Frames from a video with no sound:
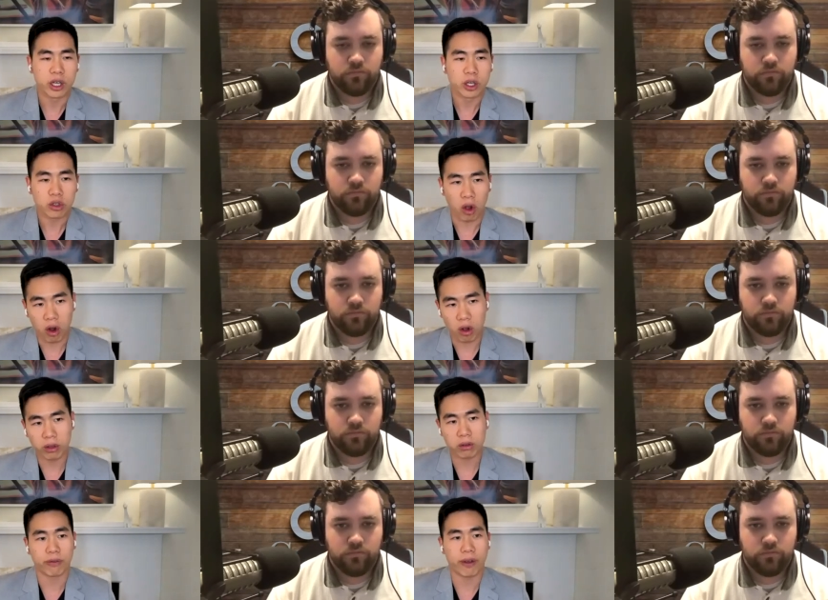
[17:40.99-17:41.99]
Speaker 1: So all
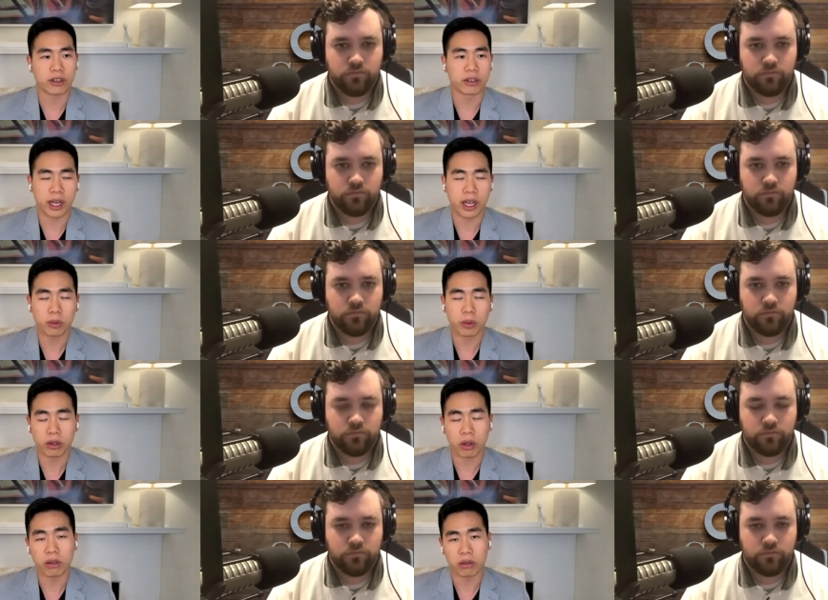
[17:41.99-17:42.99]
those factored together, we
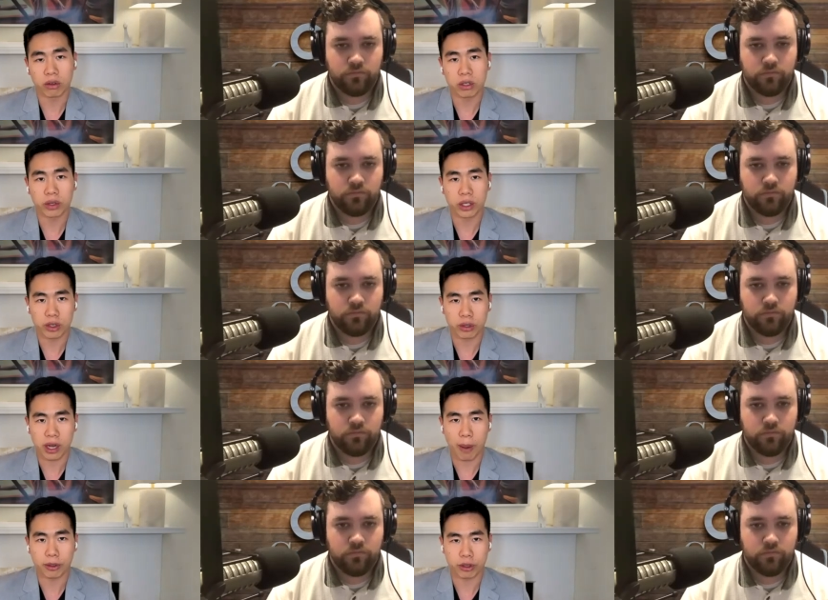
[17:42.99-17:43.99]
thought there's a really
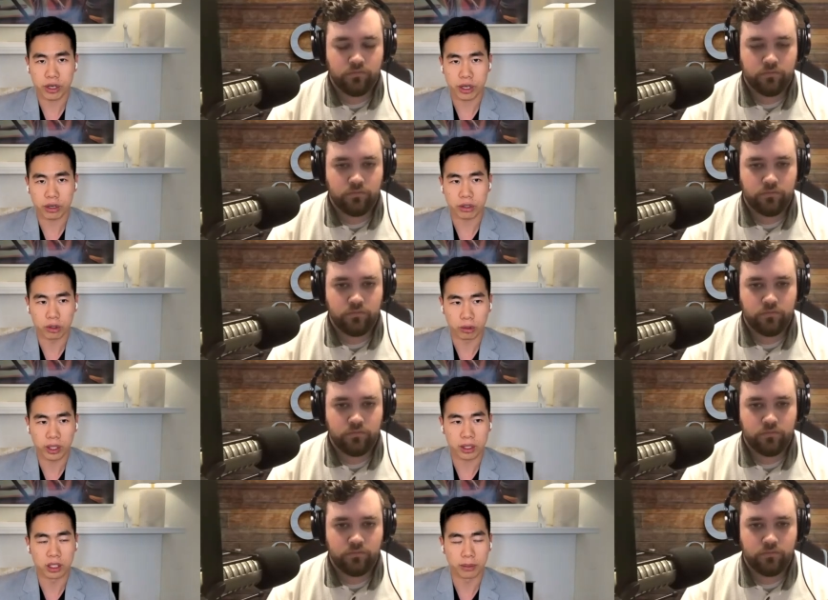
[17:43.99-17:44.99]
interesting opportunity here to do
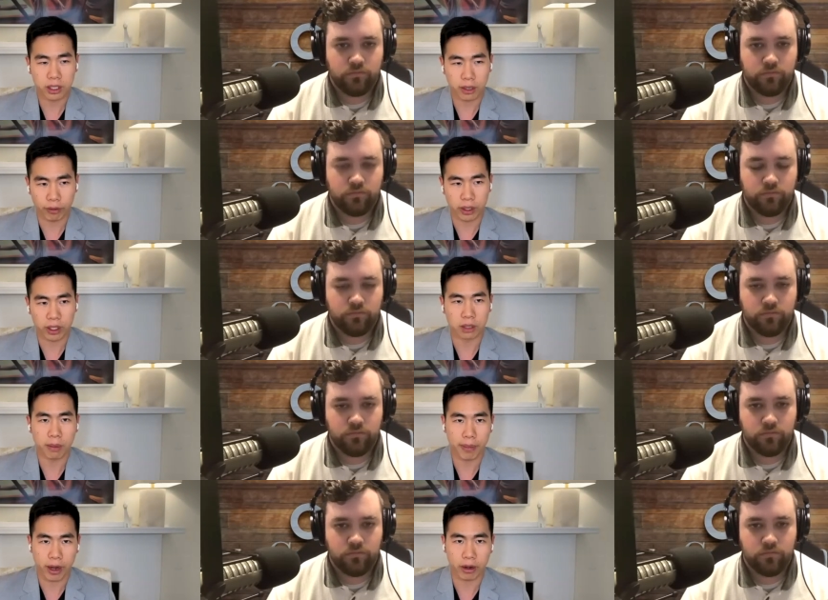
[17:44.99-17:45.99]
things a little bit differently, a
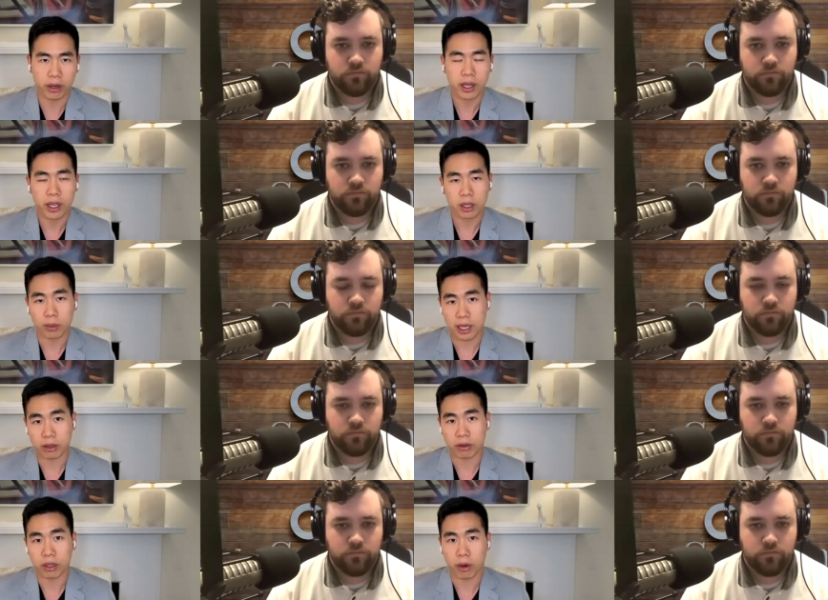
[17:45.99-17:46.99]
little bit better, than what's
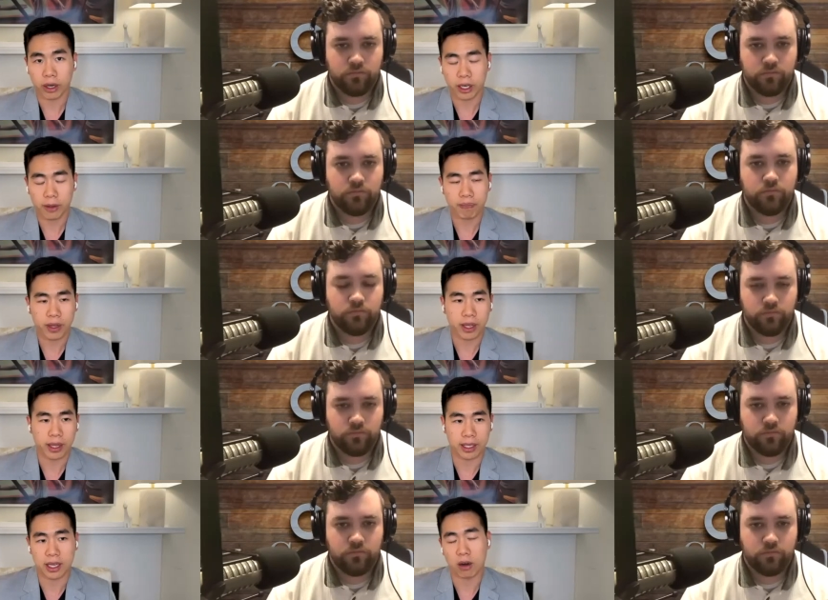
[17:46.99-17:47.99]
out there in the market.
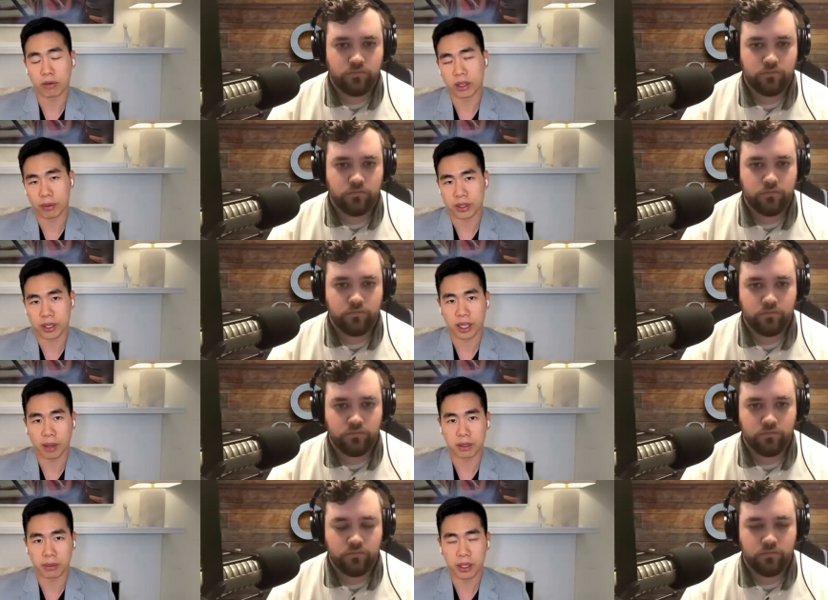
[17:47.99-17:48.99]
And that's how Really Percent
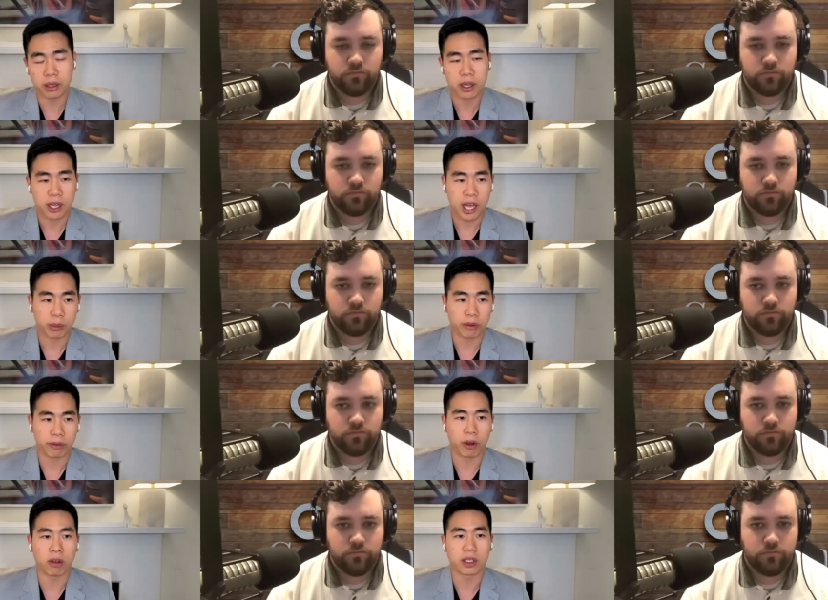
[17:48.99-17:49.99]
came to be. And we've
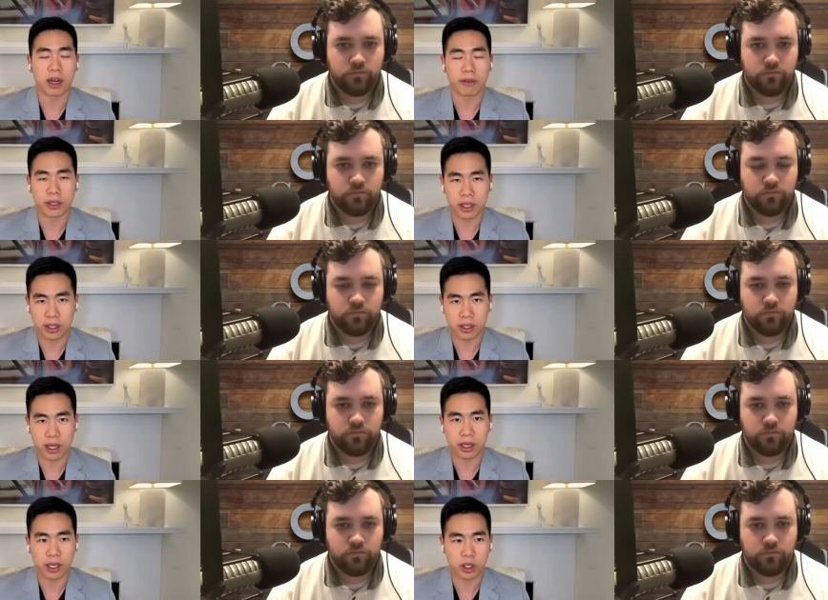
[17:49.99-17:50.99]
evolved it ever since
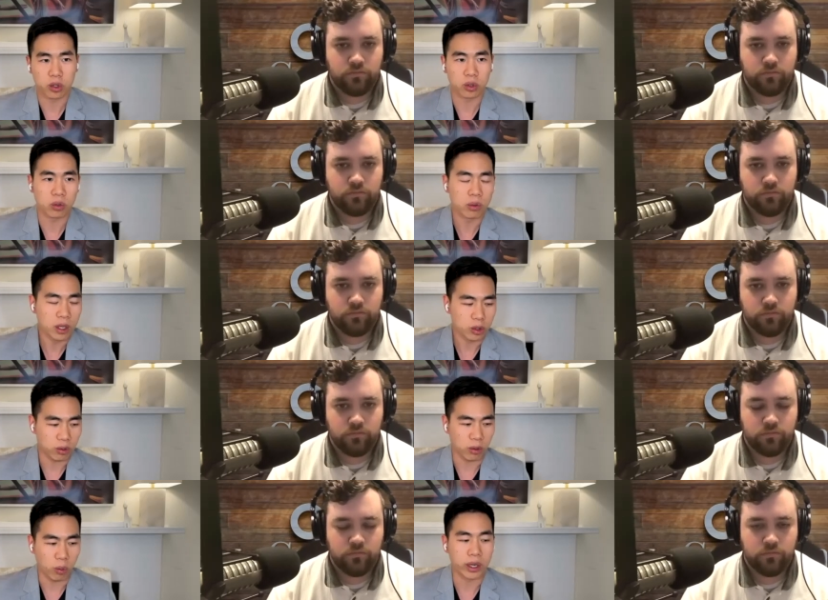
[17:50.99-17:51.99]
then into
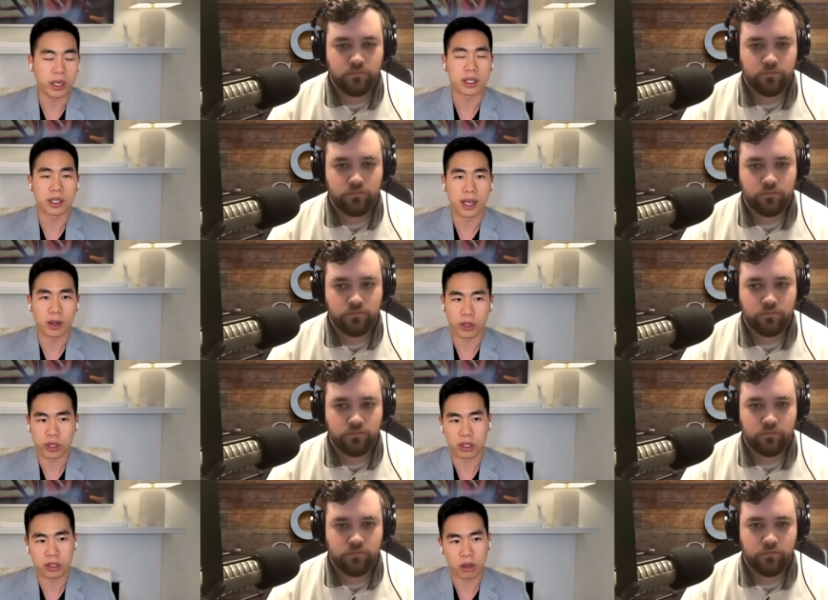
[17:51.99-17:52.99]
sort of what it is today,
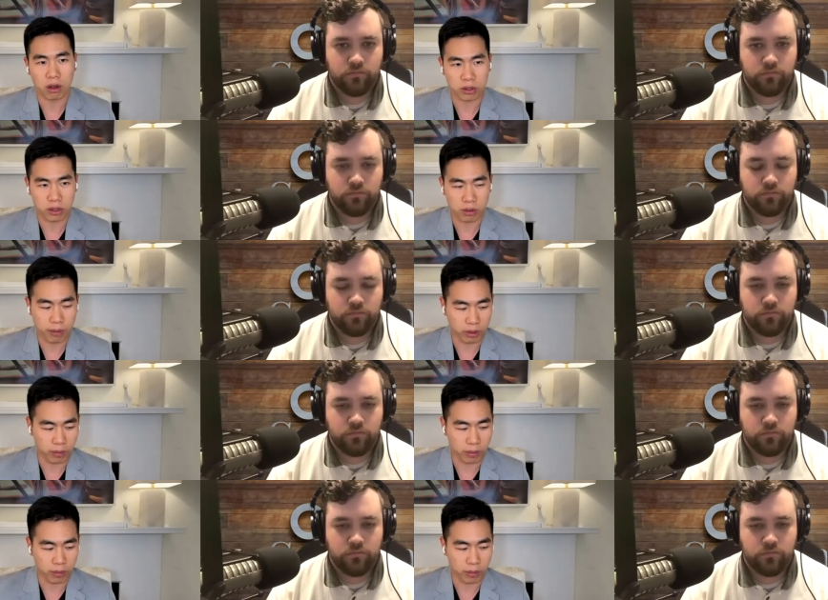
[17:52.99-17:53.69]
which is also both a